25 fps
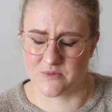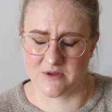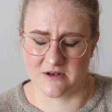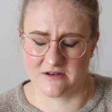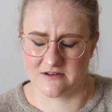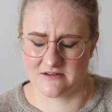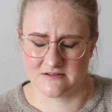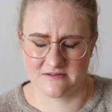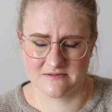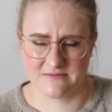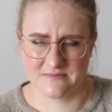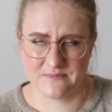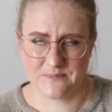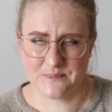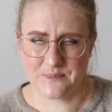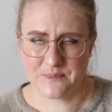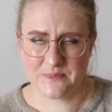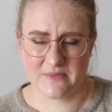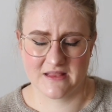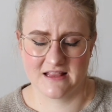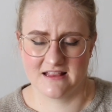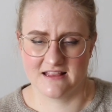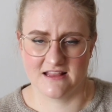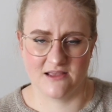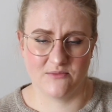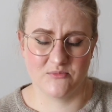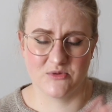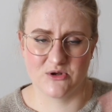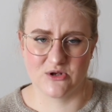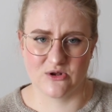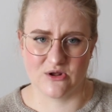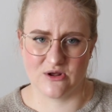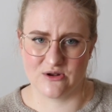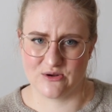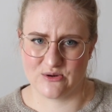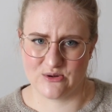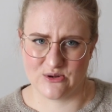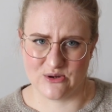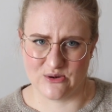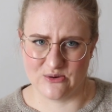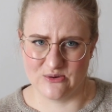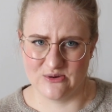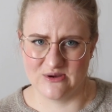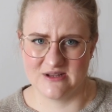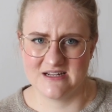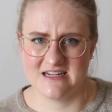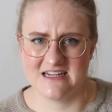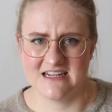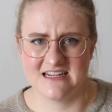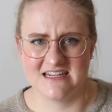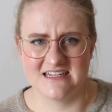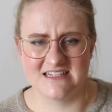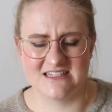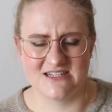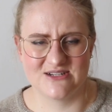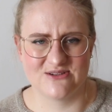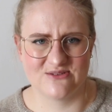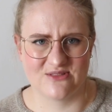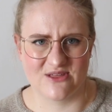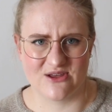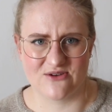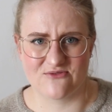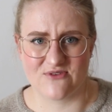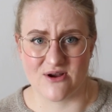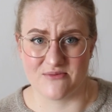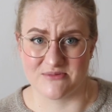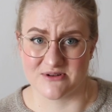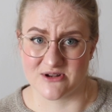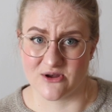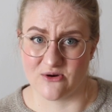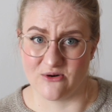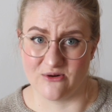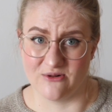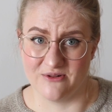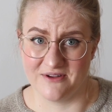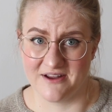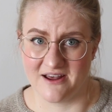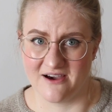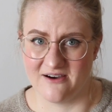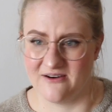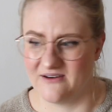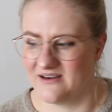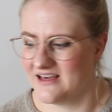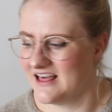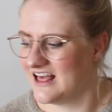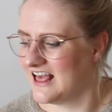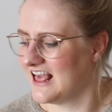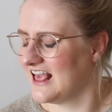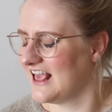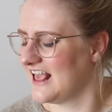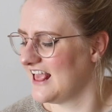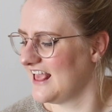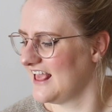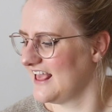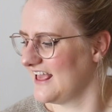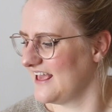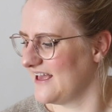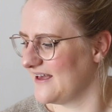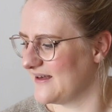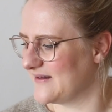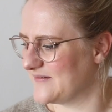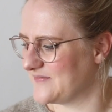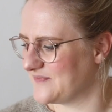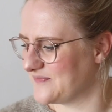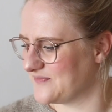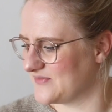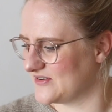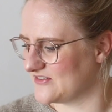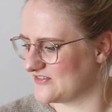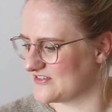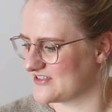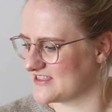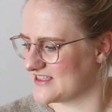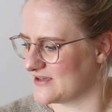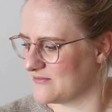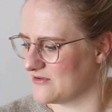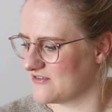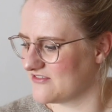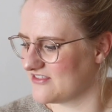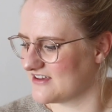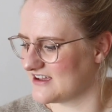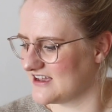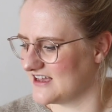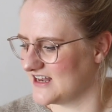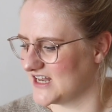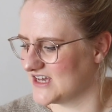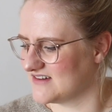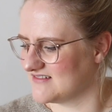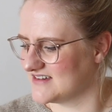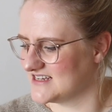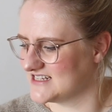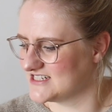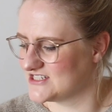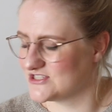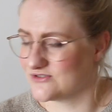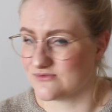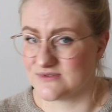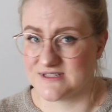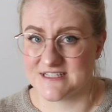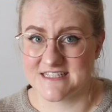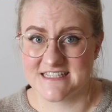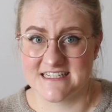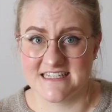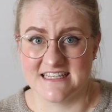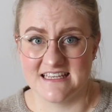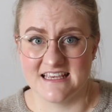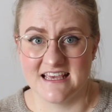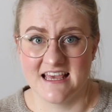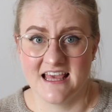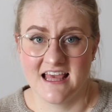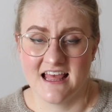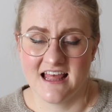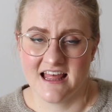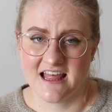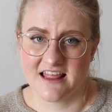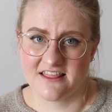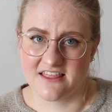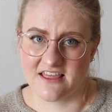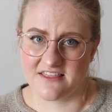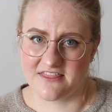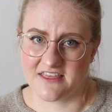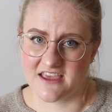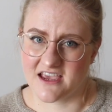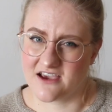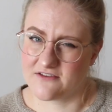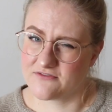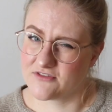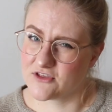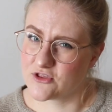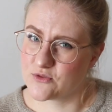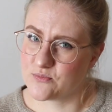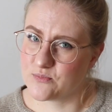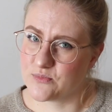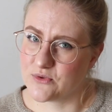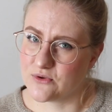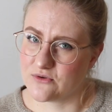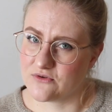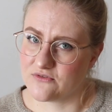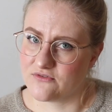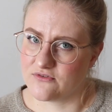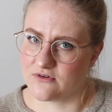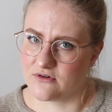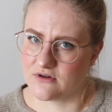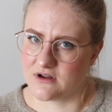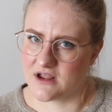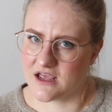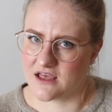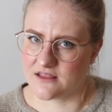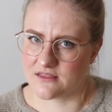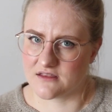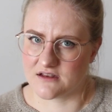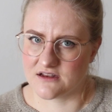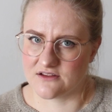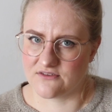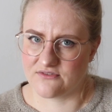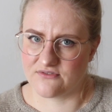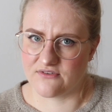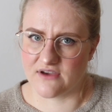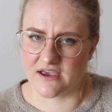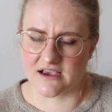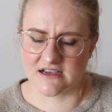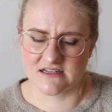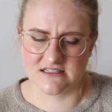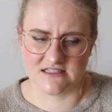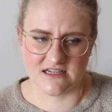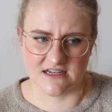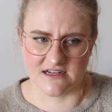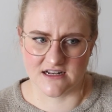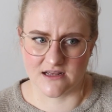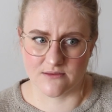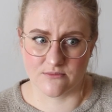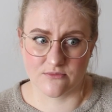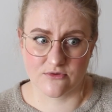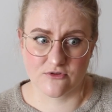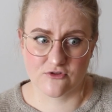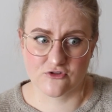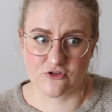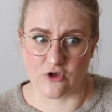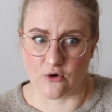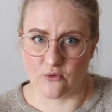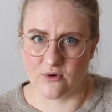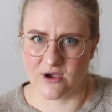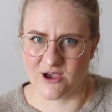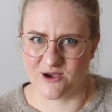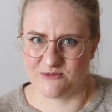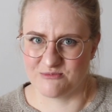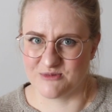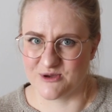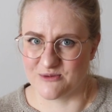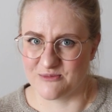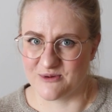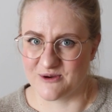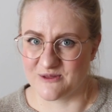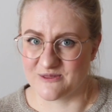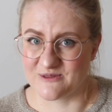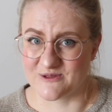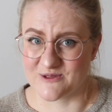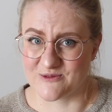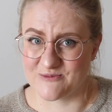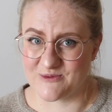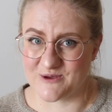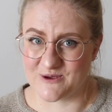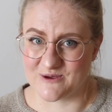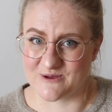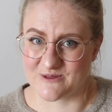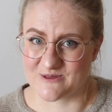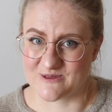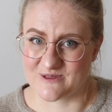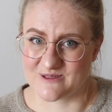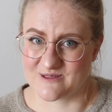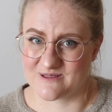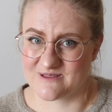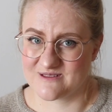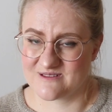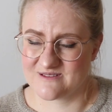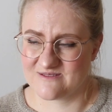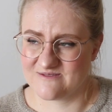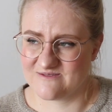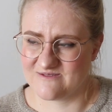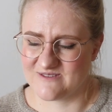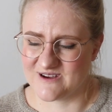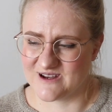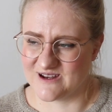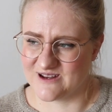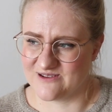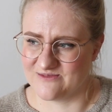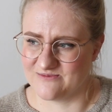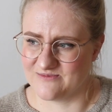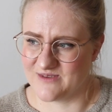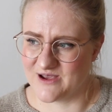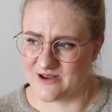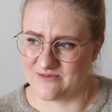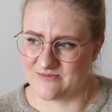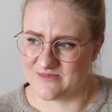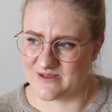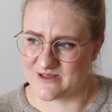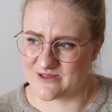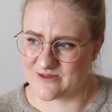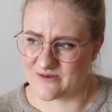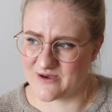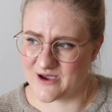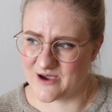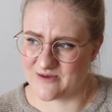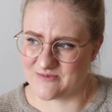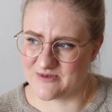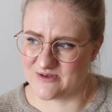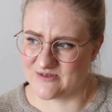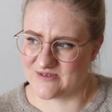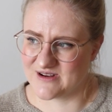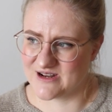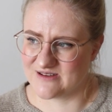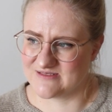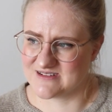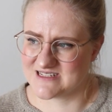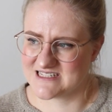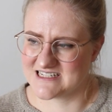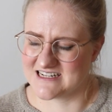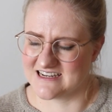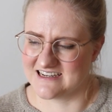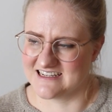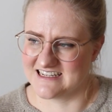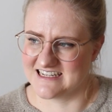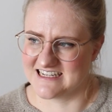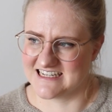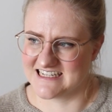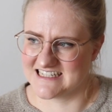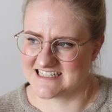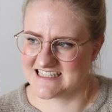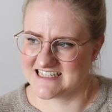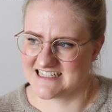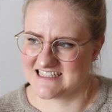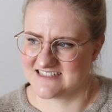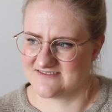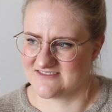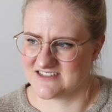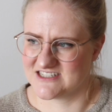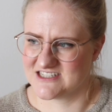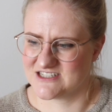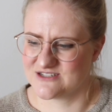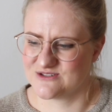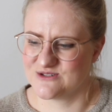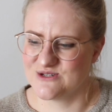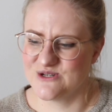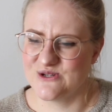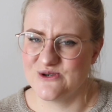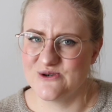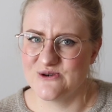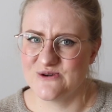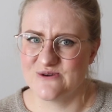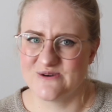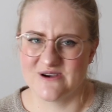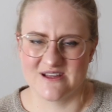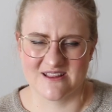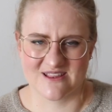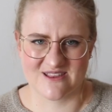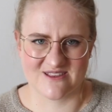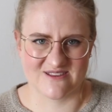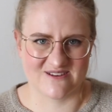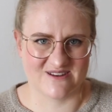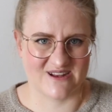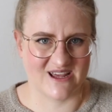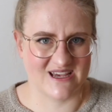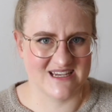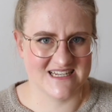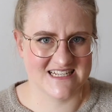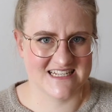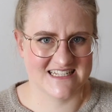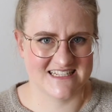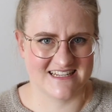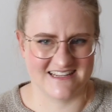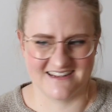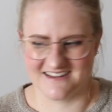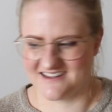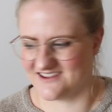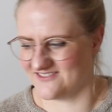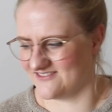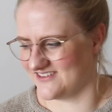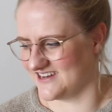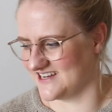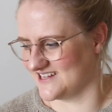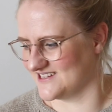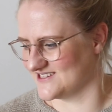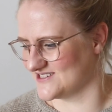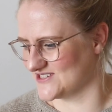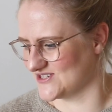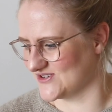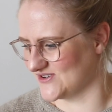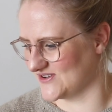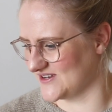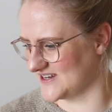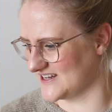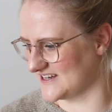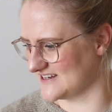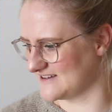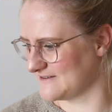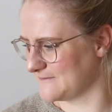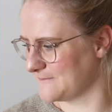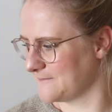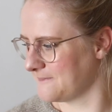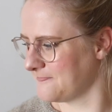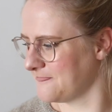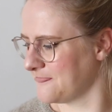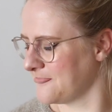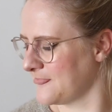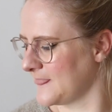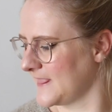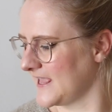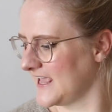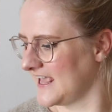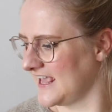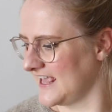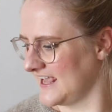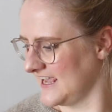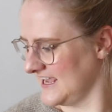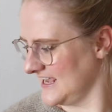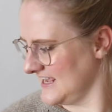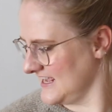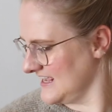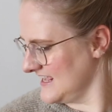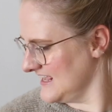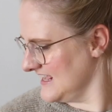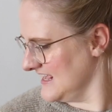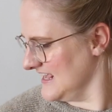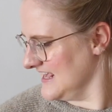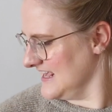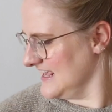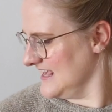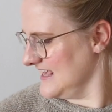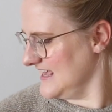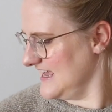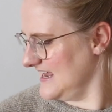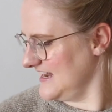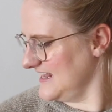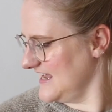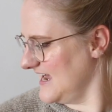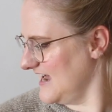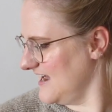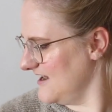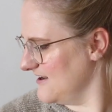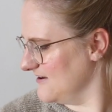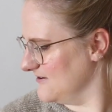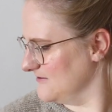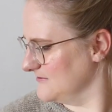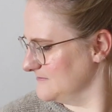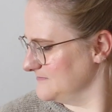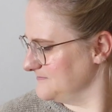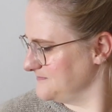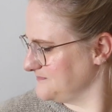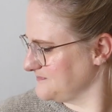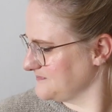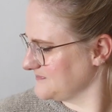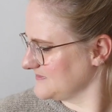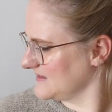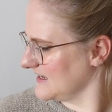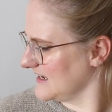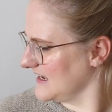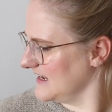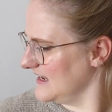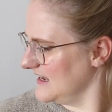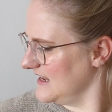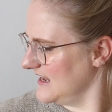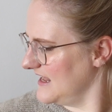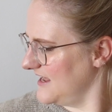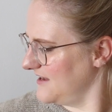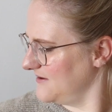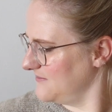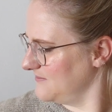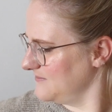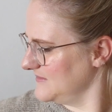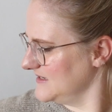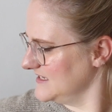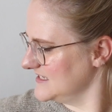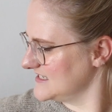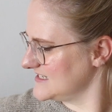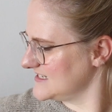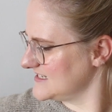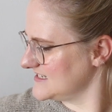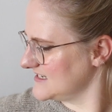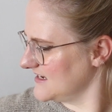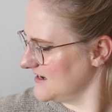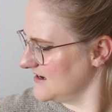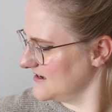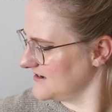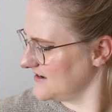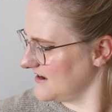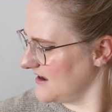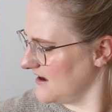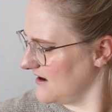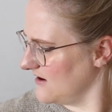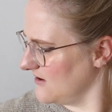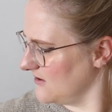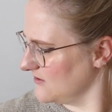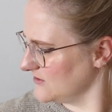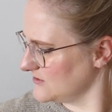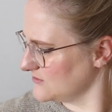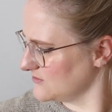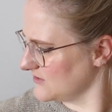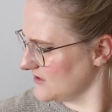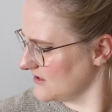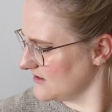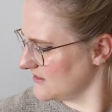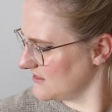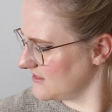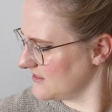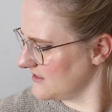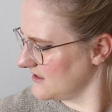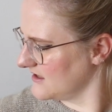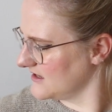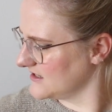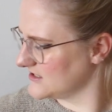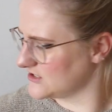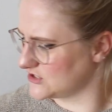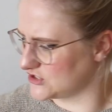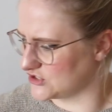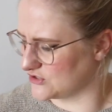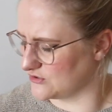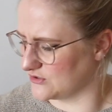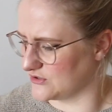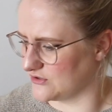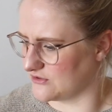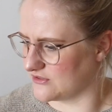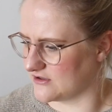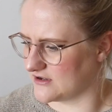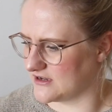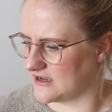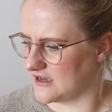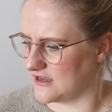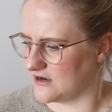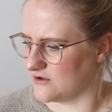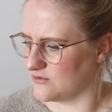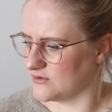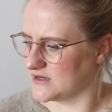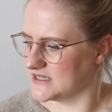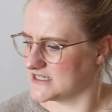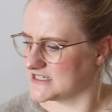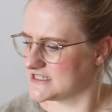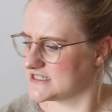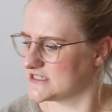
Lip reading: But let me not go into that rabbit hole now. But for some of the colorways, you will see that they have this beautiful heathered effect, and I'm so happy about this because it really made me so happy when I was dyeing it. It was so new and so nice, and I really enjoyed it. Anyhow, let me start out with showing you the colorways.